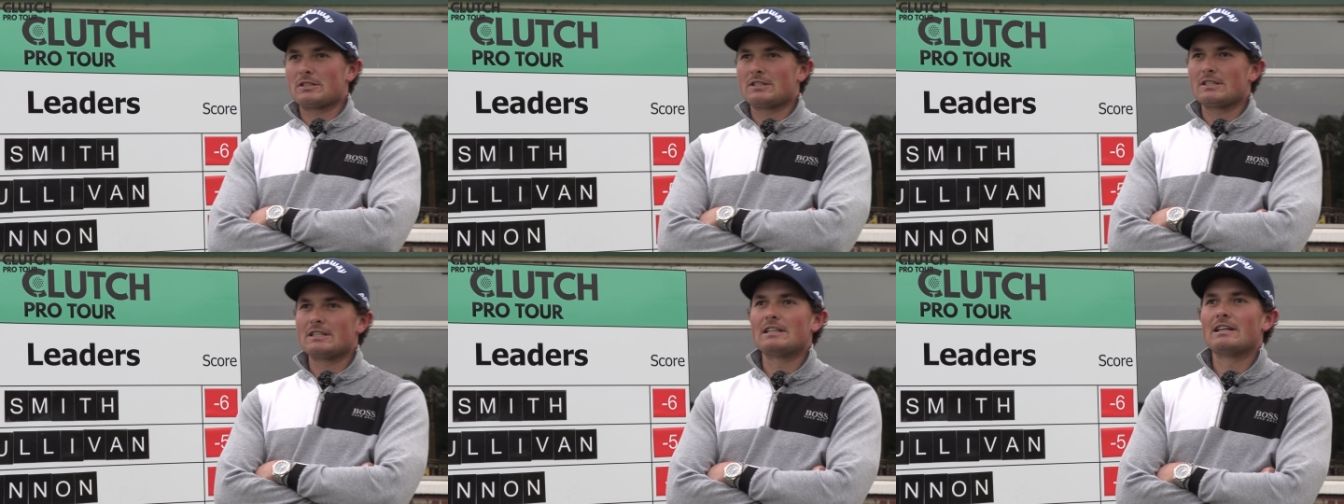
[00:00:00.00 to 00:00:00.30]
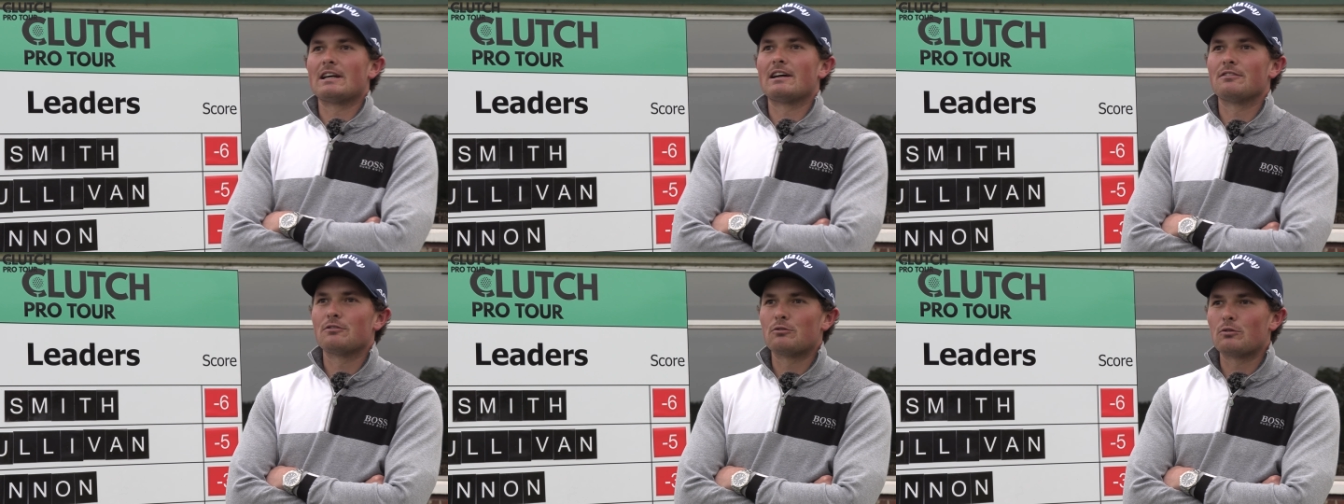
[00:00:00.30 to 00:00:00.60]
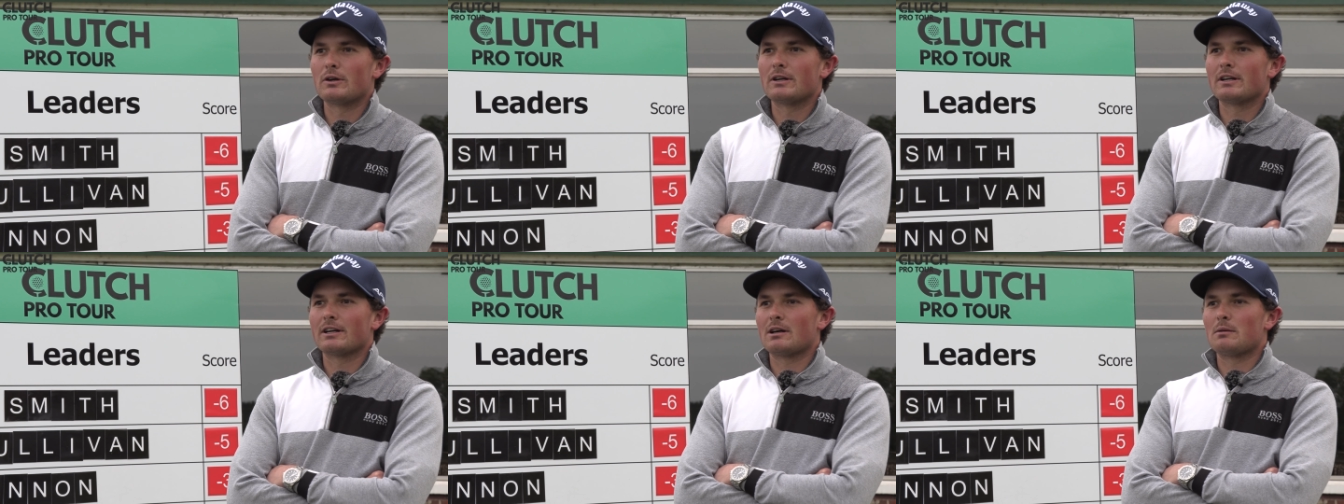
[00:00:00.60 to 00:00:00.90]
Fortunately,
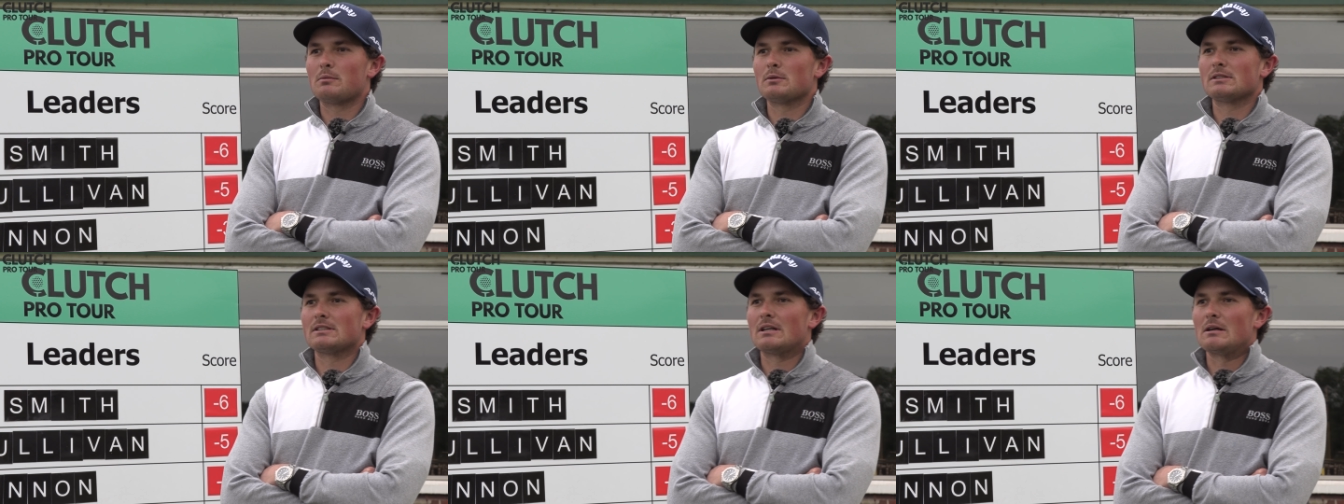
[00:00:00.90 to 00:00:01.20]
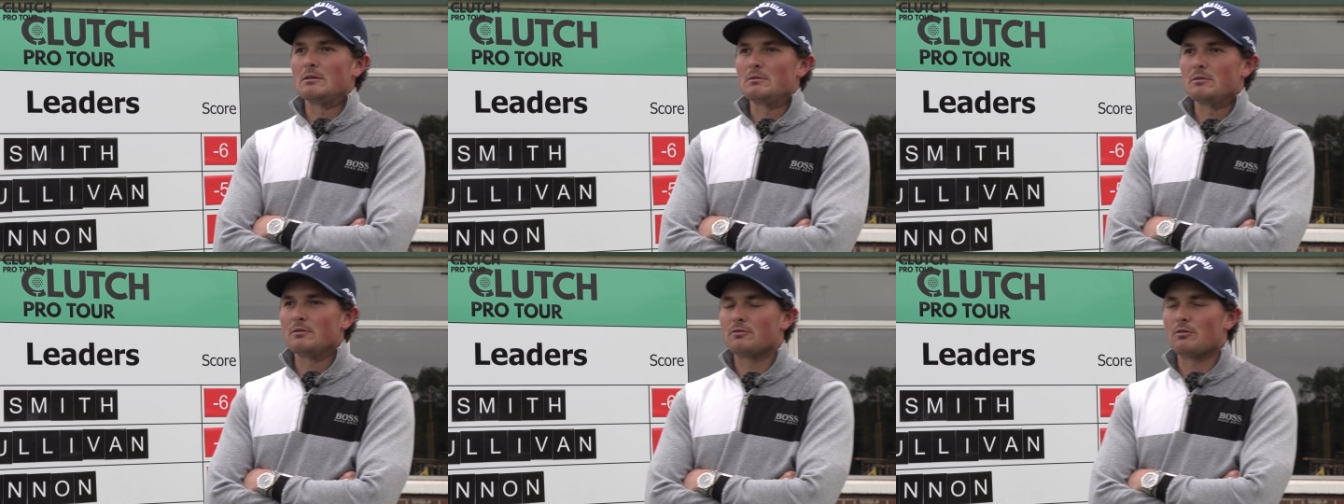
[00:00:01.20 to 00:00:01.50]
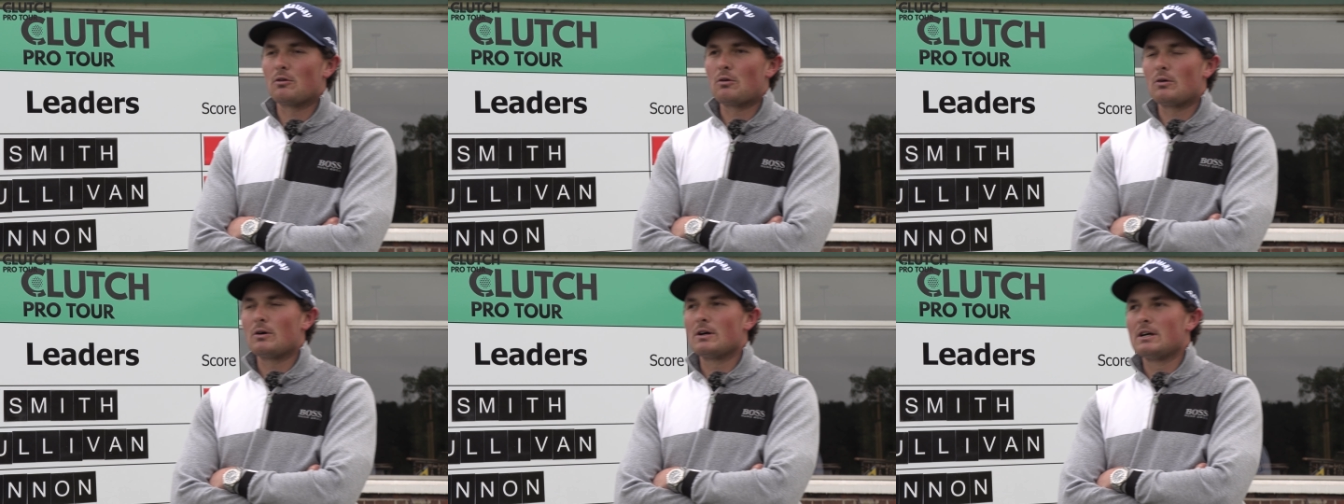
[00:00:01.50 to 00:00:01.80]
have won a couple of
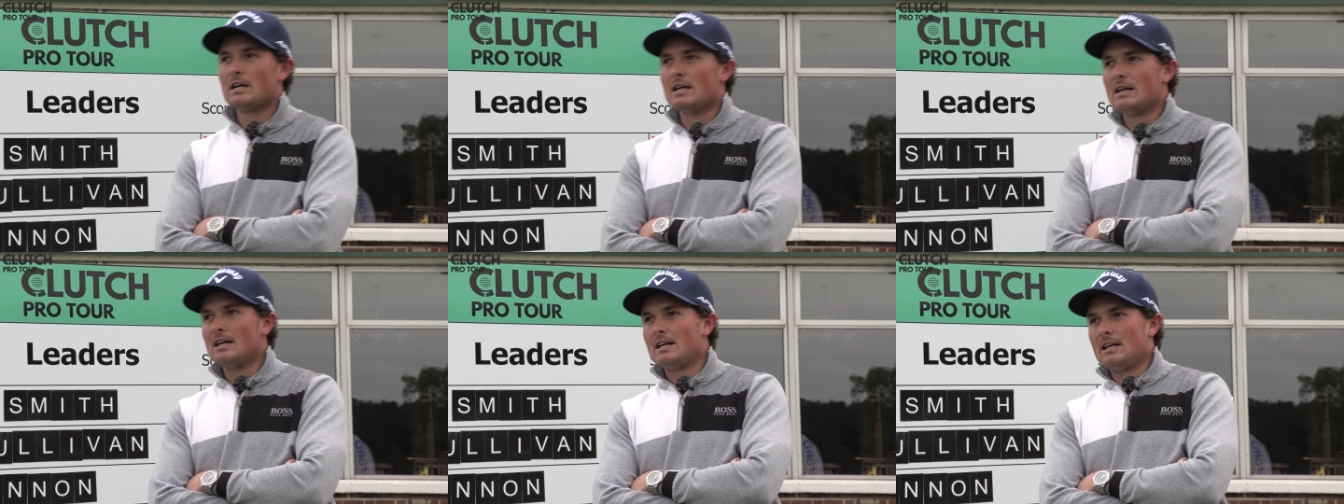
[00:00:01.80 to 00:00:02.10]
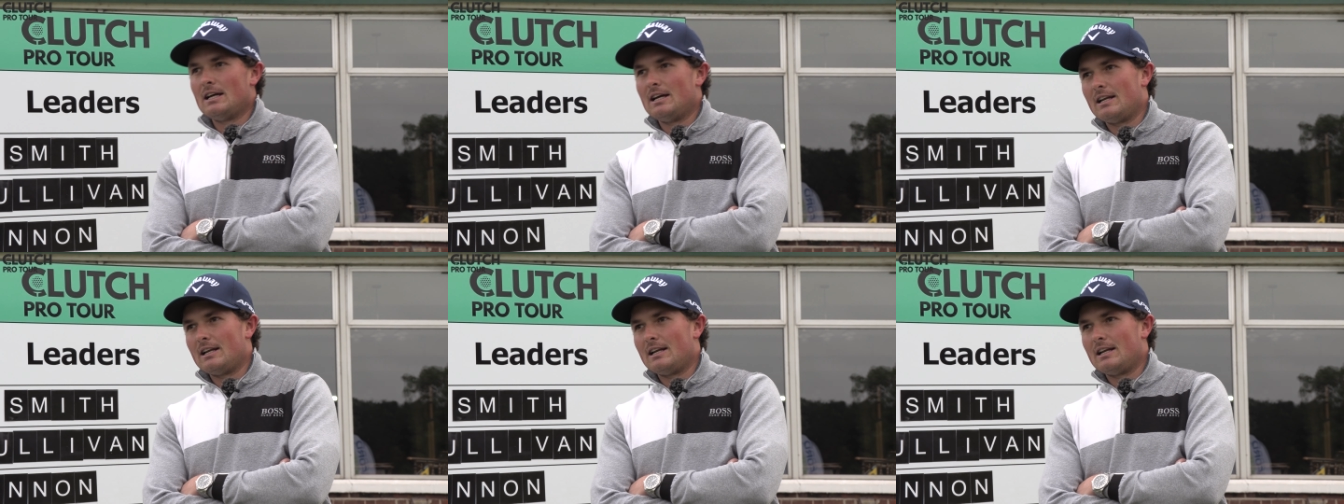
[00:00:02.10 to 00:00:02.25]
times before,